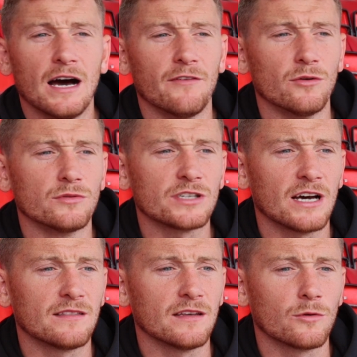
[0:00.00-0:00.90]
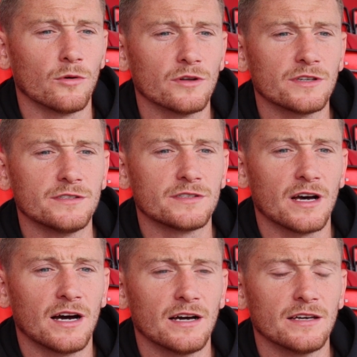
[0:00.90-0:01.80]
I've always had the qualities
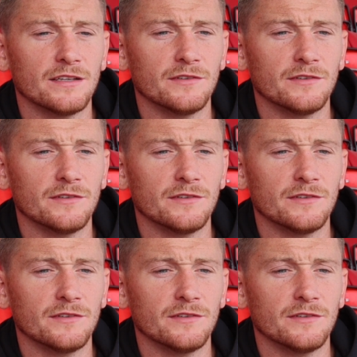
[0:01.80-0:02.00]
that